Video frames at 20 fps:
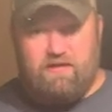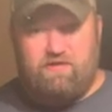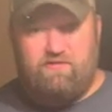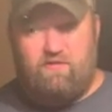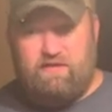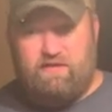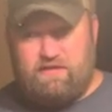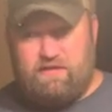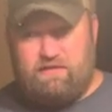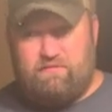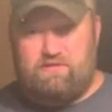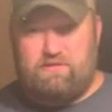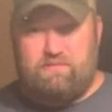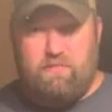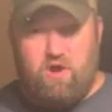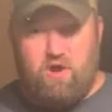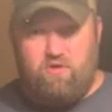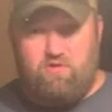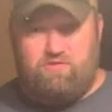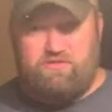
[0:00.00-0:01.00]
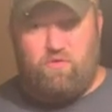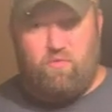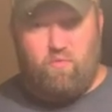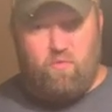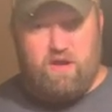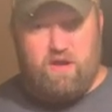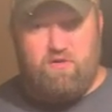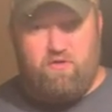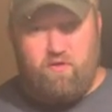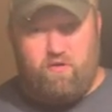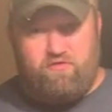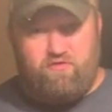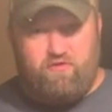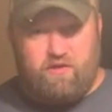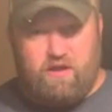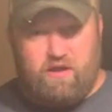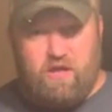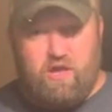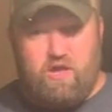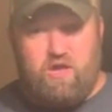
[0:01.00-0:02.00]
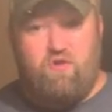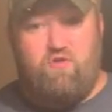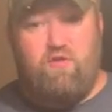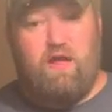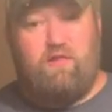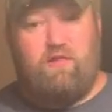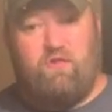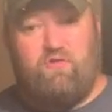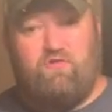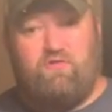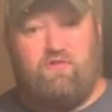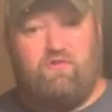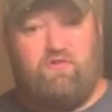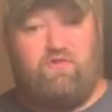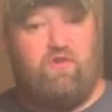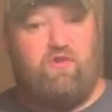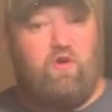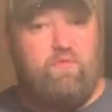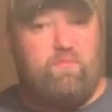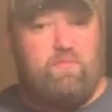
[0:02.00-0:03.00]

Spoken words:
So as it smokes and it renders, you're not losing so